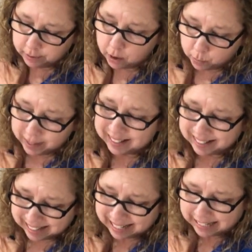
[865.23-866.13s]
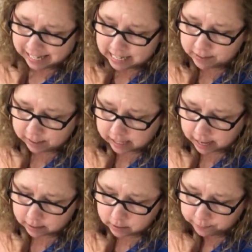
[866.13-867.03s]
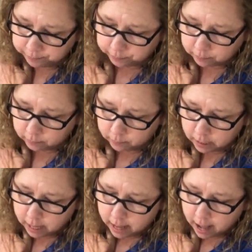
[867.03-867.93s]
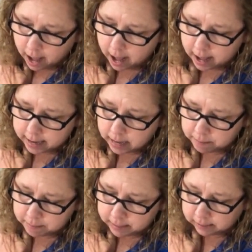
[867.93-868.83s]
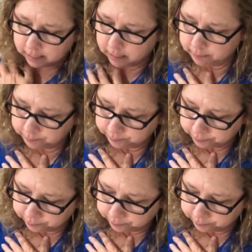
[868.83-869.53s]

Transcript: there was 16 in the set. I am missing